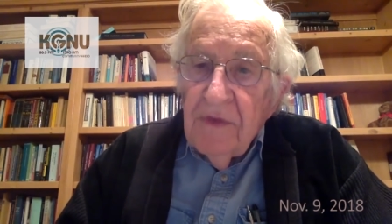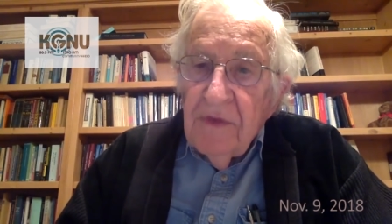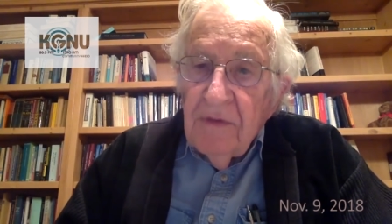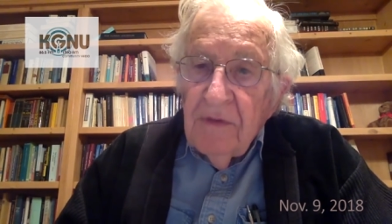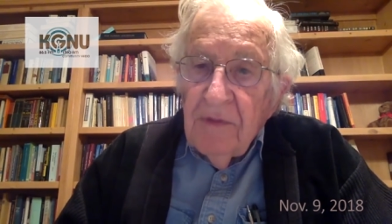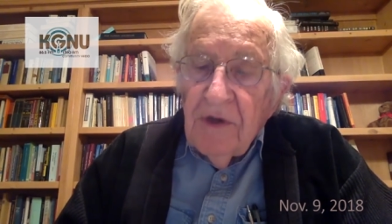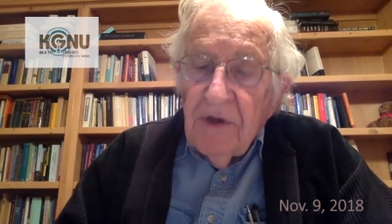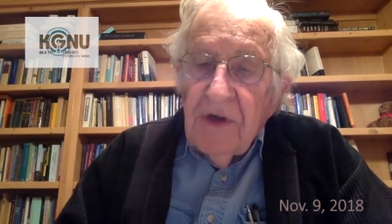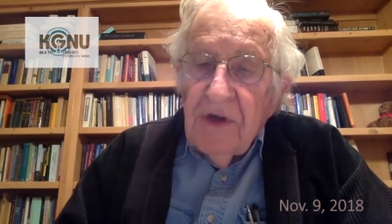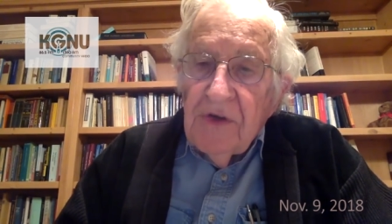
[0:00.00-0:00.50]

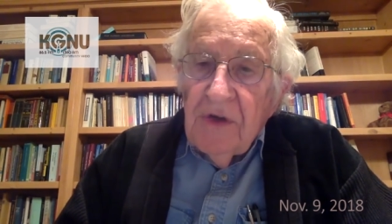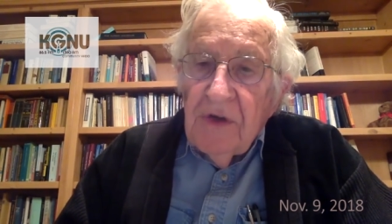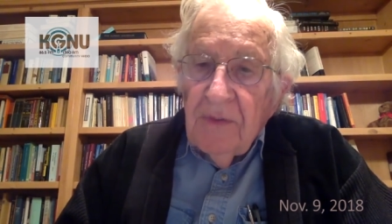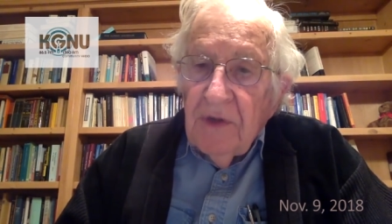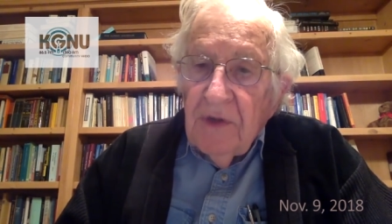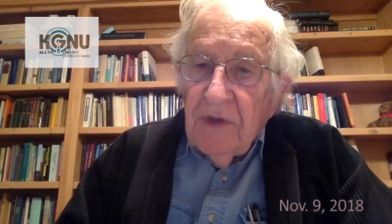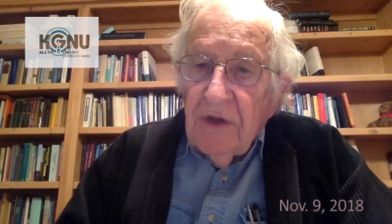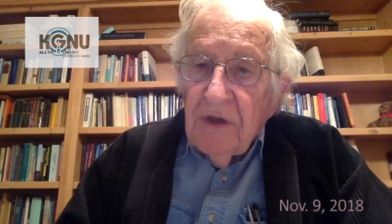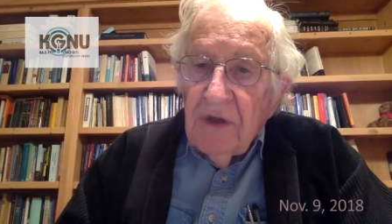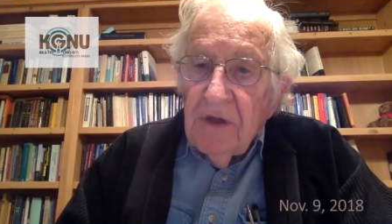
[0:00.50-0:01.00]
pretty
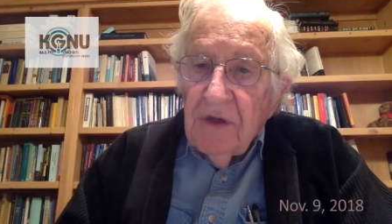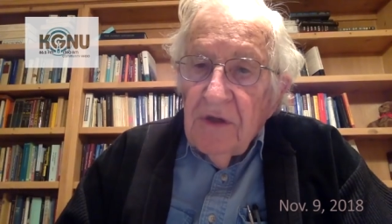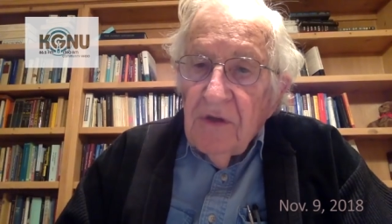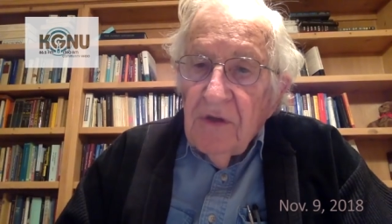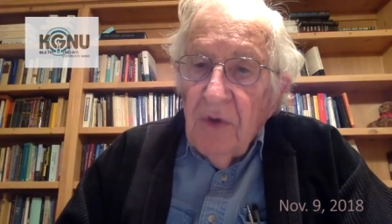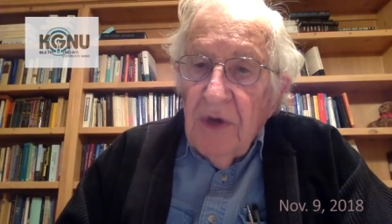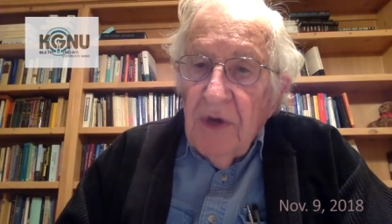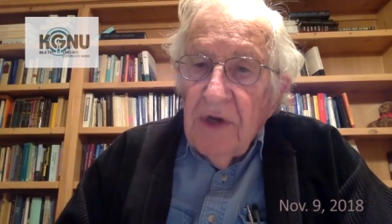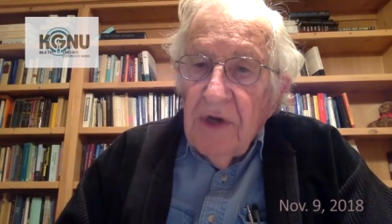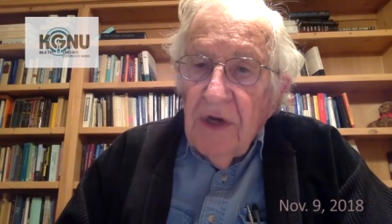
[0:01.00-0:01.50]
similar to
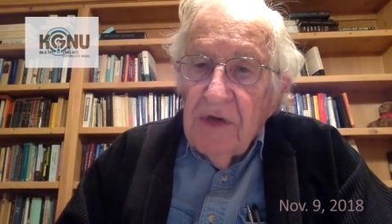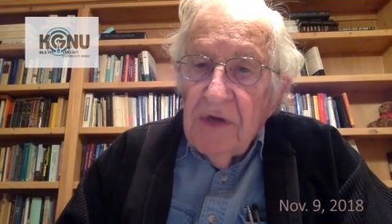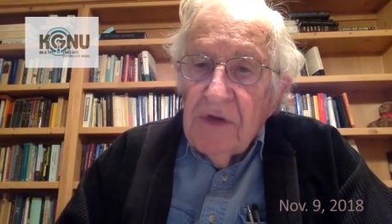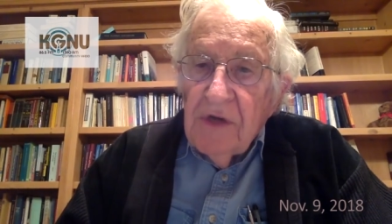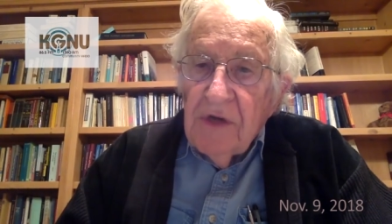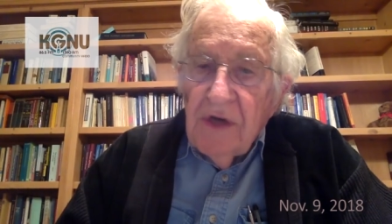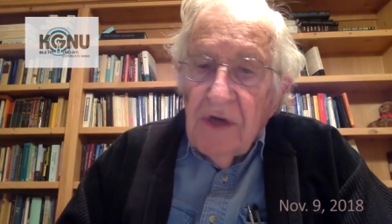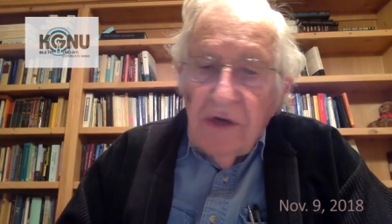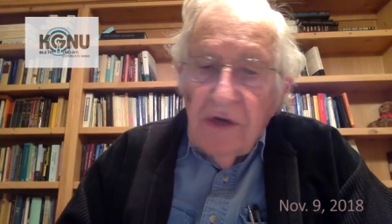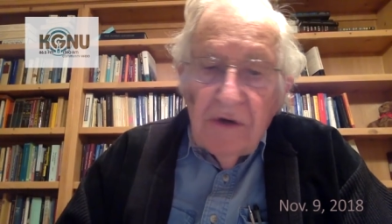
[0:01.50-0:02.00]
Dwight
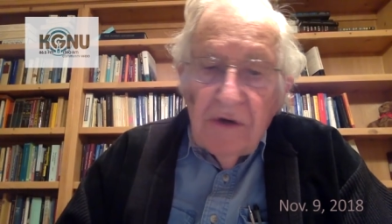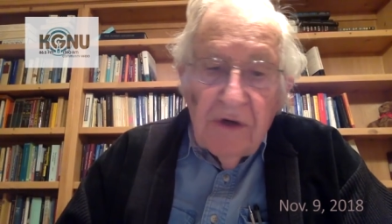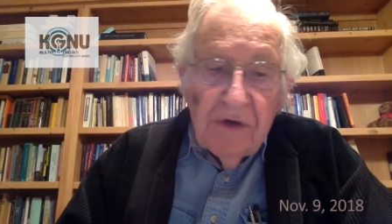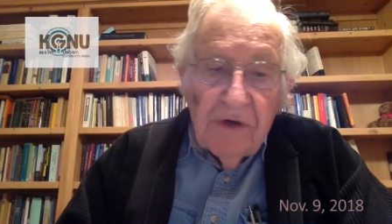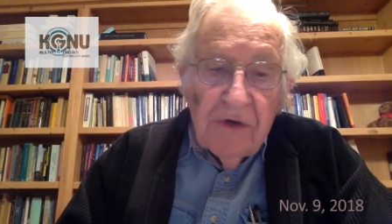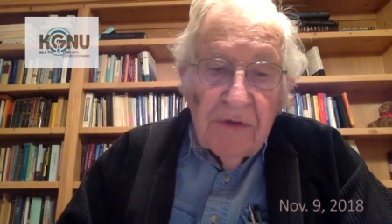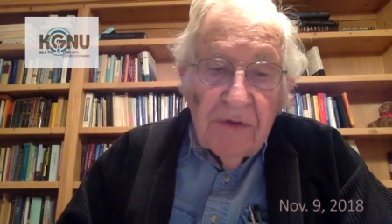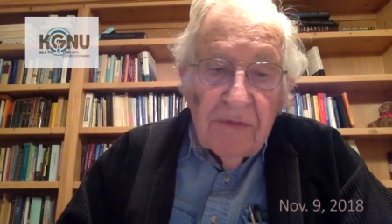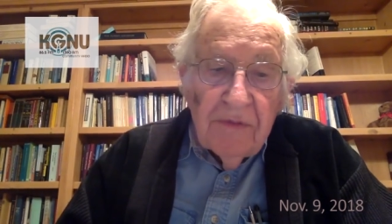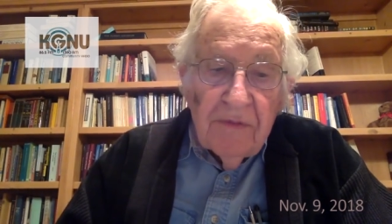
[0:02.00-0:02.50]
Eisenhower's.